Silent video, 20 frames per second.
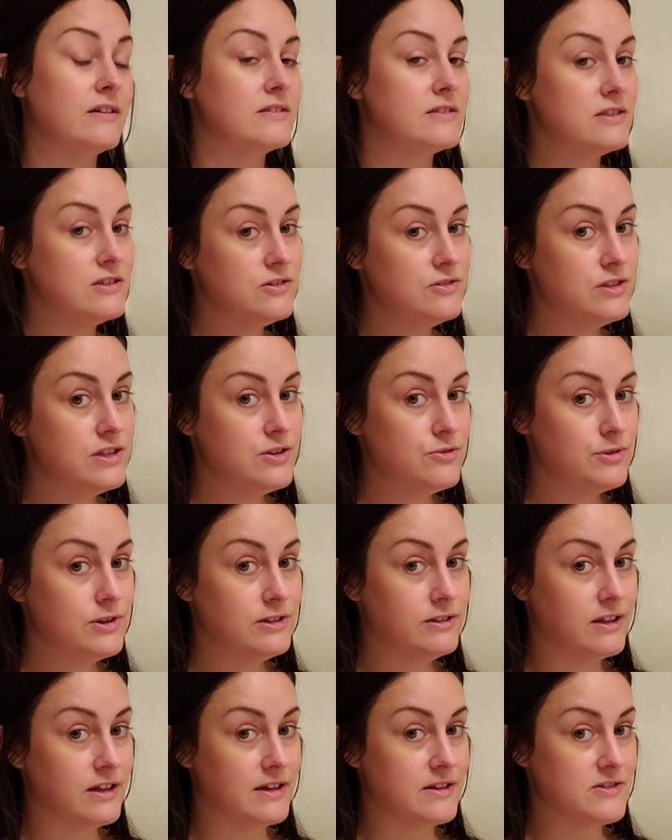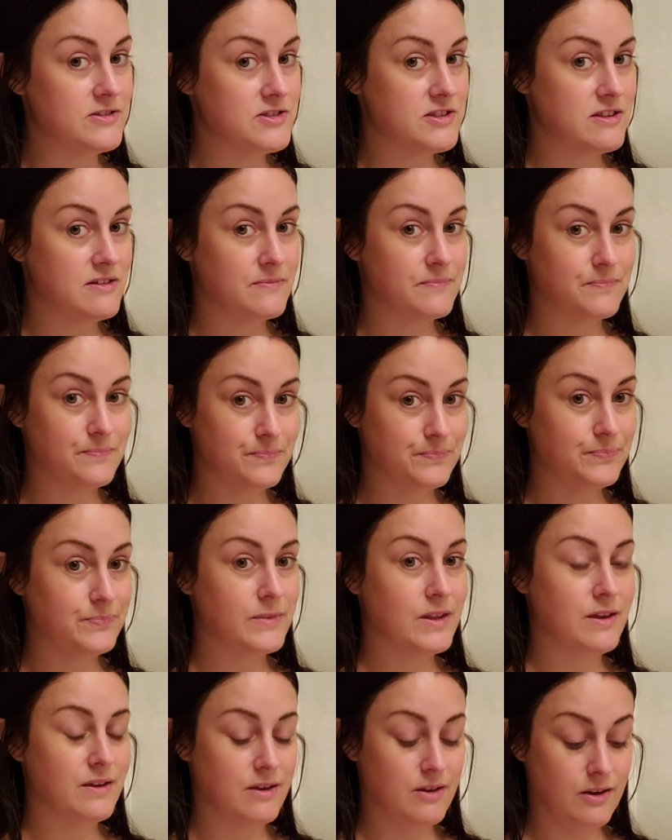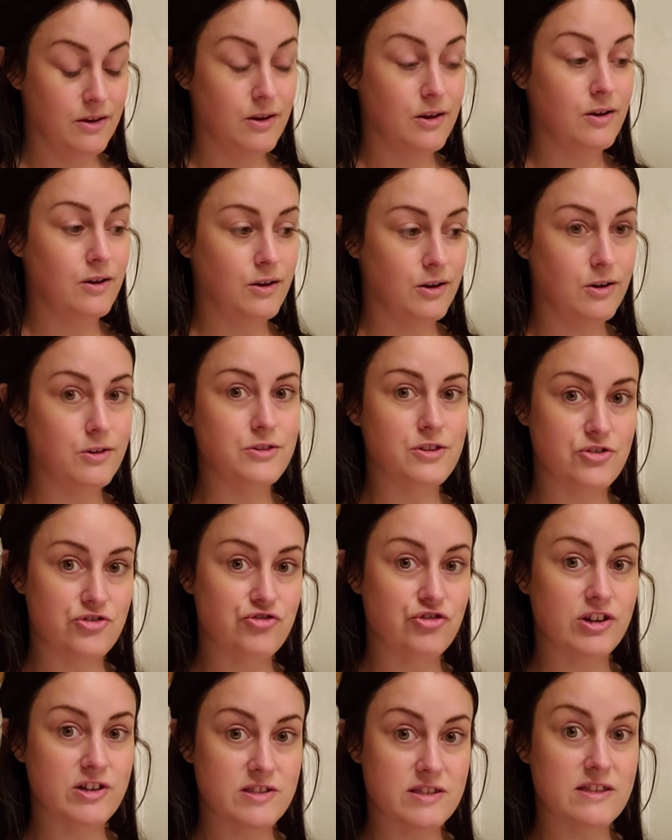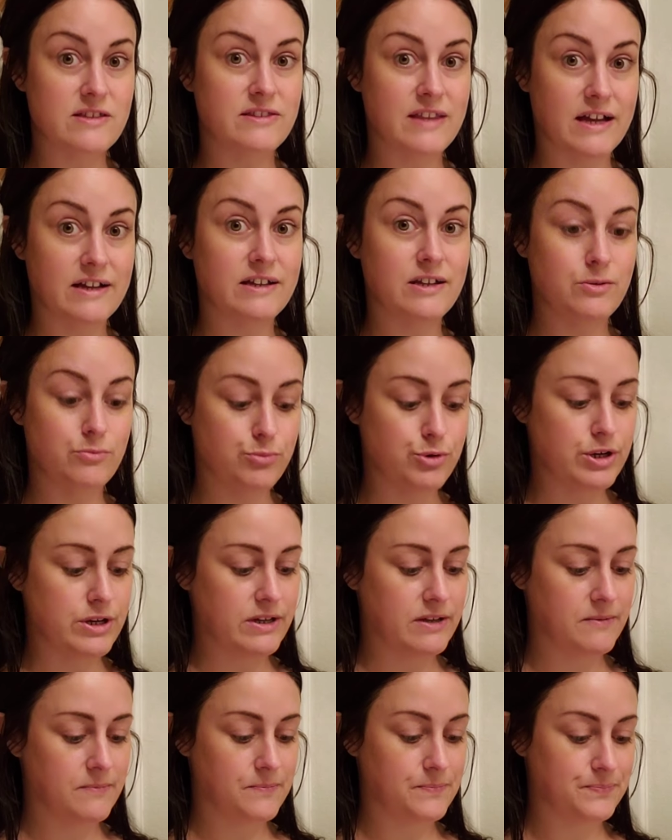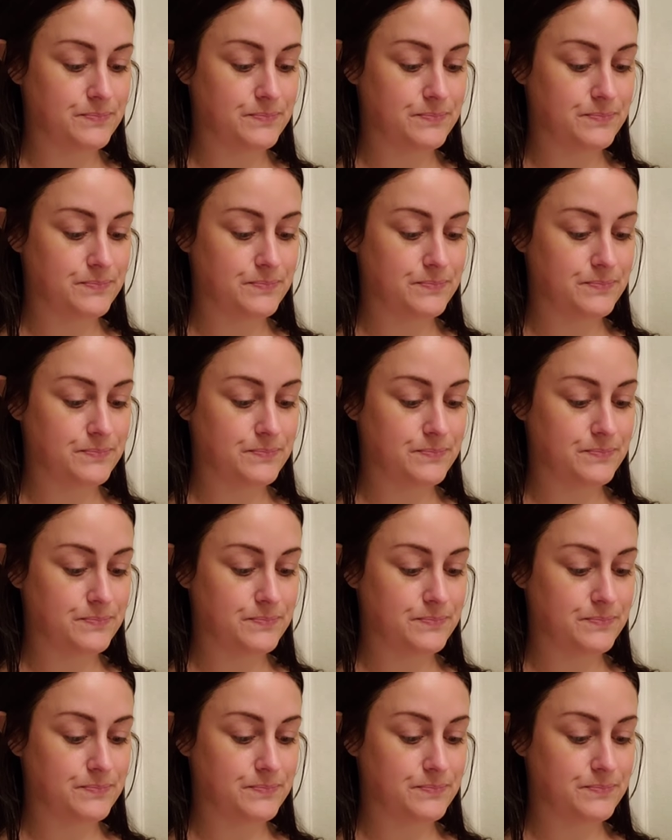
until they realize all the stress that that can bring.